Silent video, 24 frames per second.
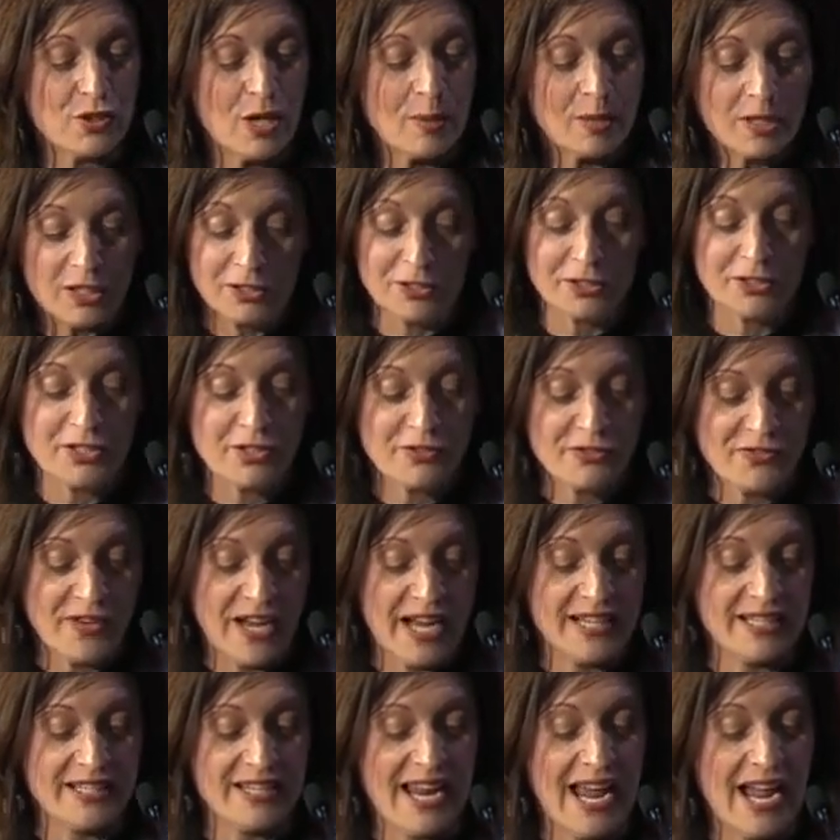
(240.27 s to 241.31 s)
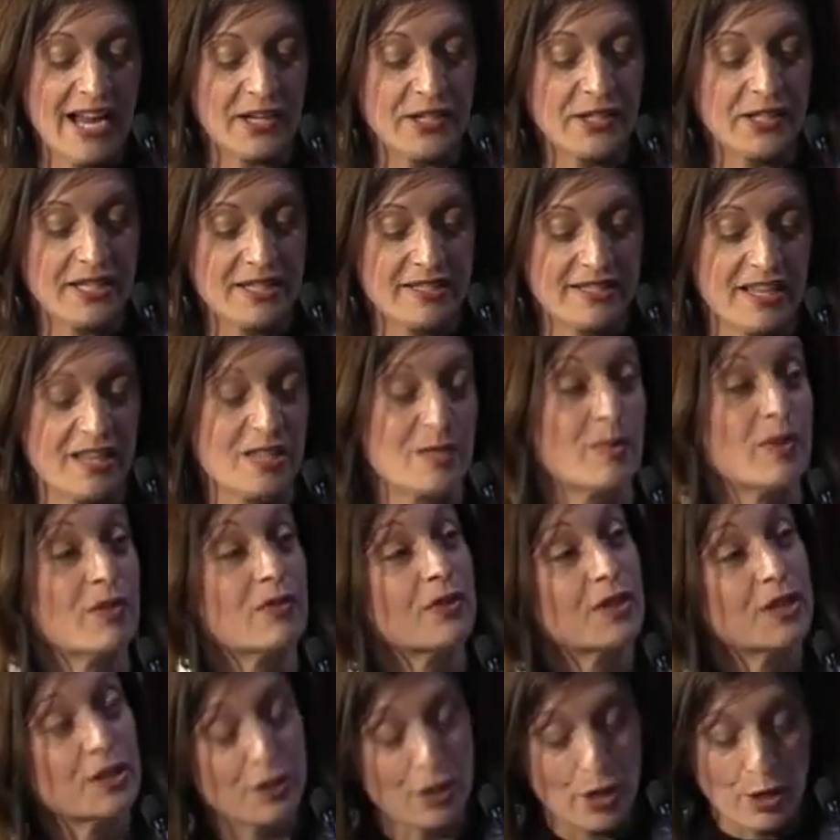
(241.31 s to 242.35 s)
struggled to find an accurate assessment
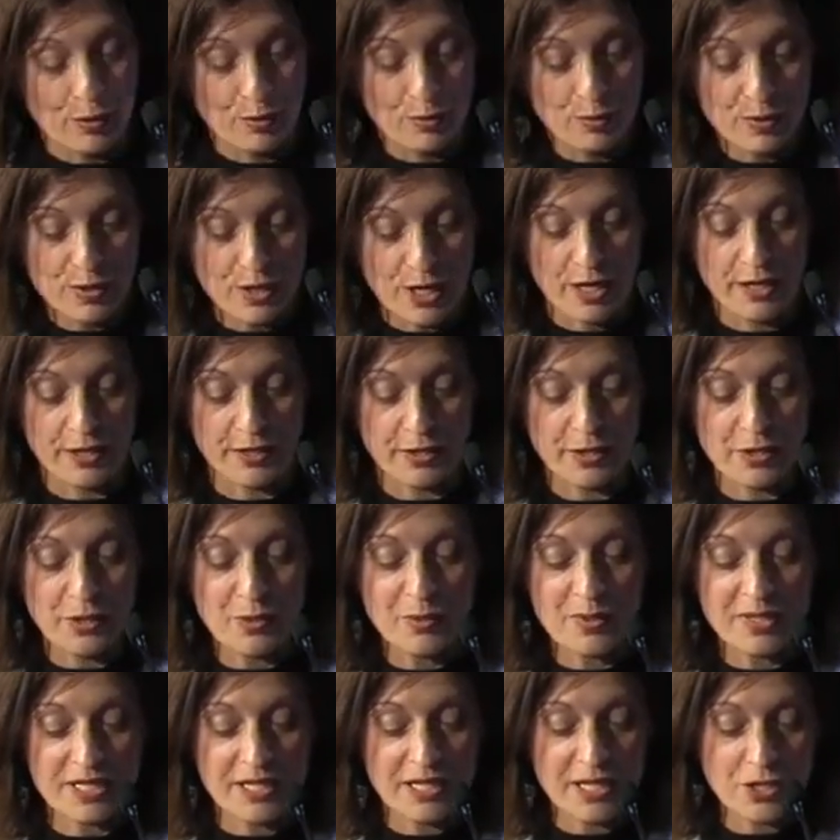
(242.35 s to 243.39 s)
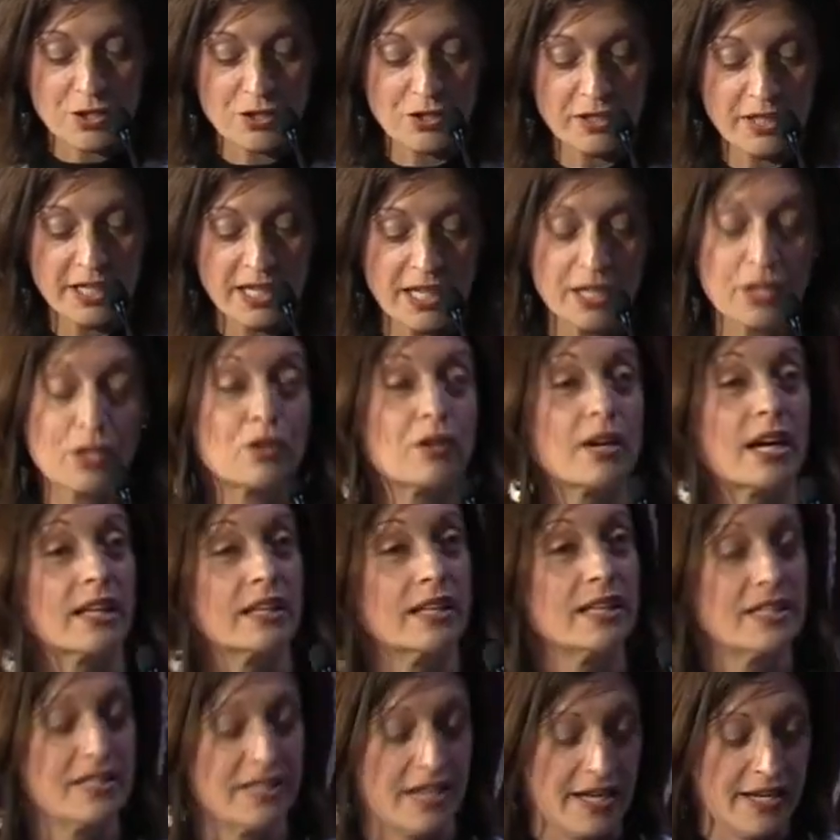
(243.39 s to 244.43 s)
for his own daughter, who was initially
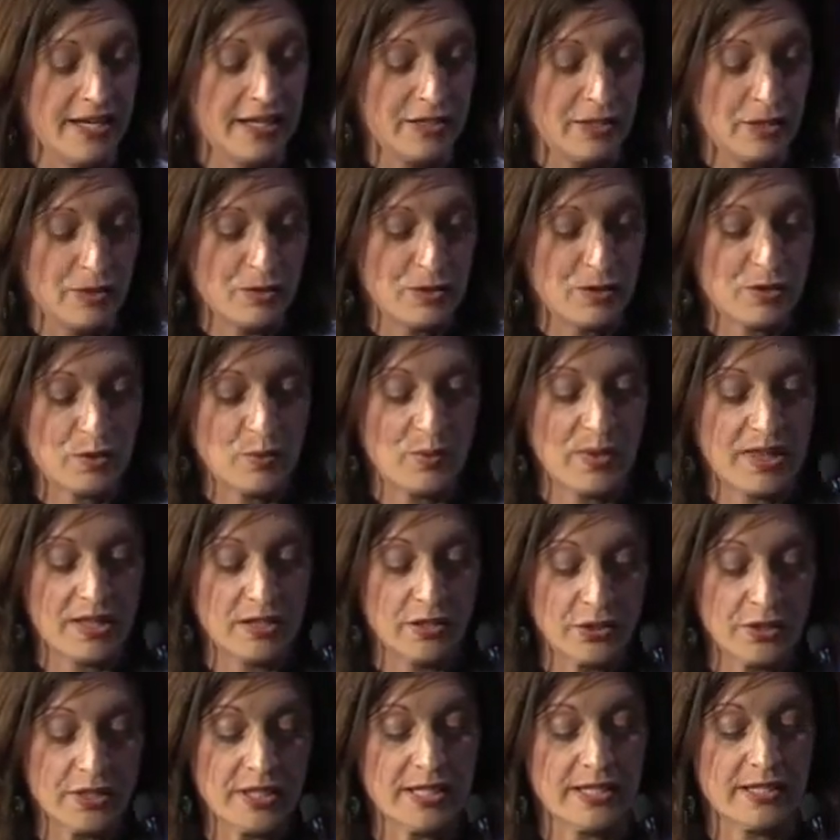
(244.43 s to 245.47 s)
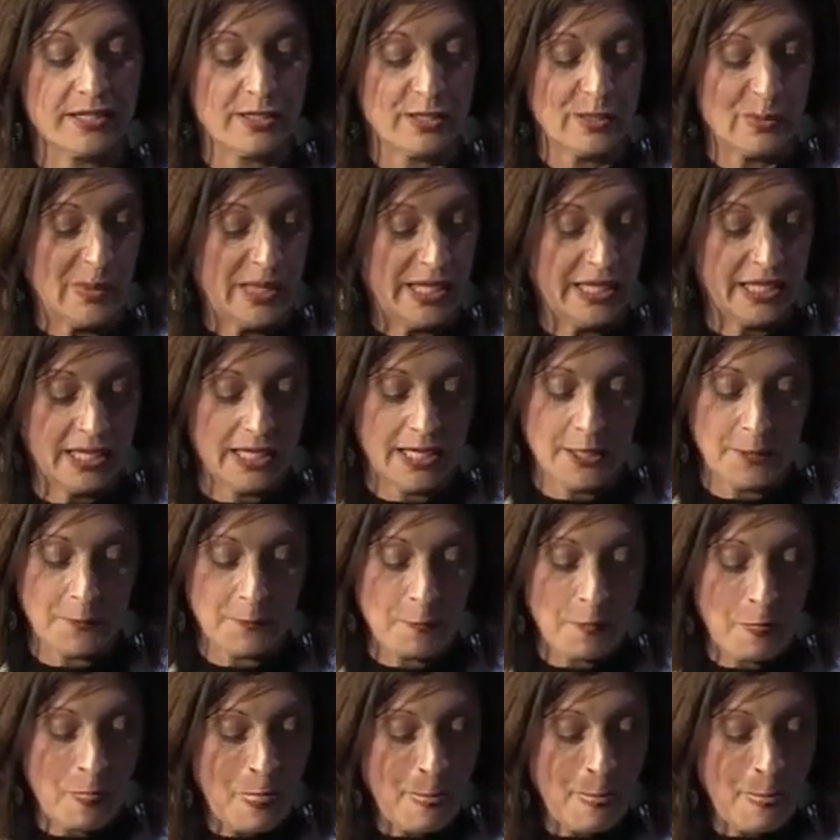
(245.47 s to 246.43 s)
incorrectly diagnosed with a learning disability.